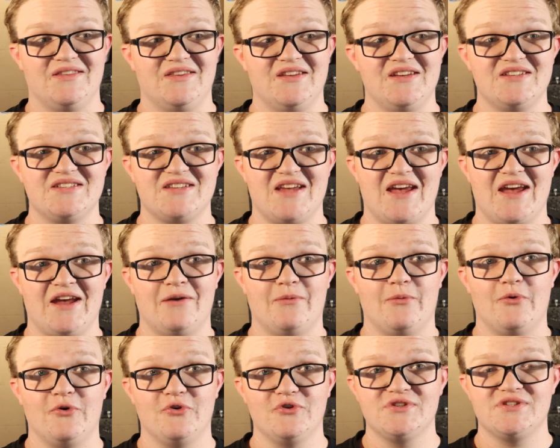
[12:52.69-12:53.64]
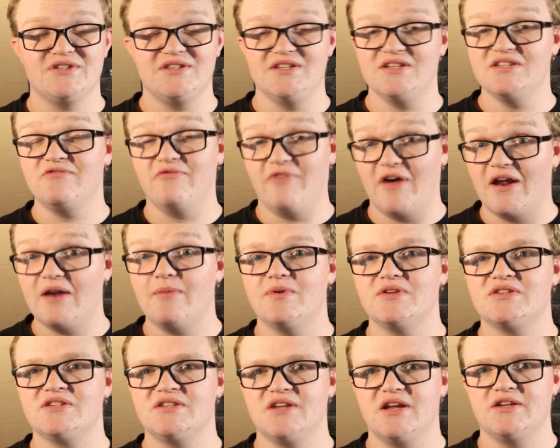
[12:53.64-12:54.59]
These animals, these
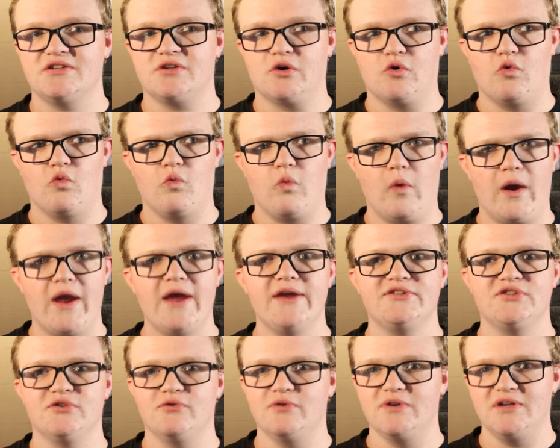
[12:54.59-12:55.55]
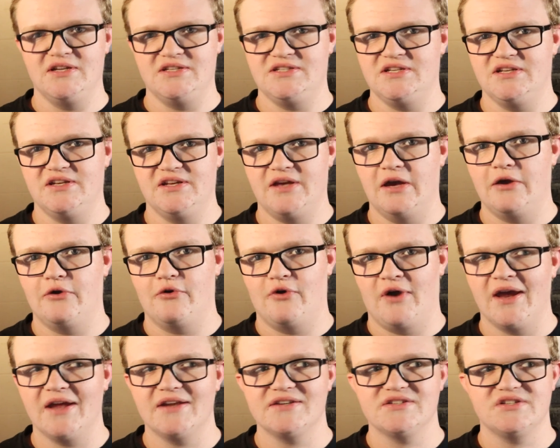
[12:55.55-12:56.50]
venomous snakes, are way too easy to get
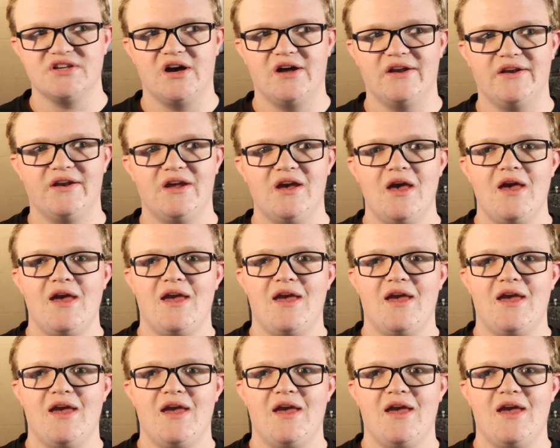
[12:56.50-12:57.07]
your hands on,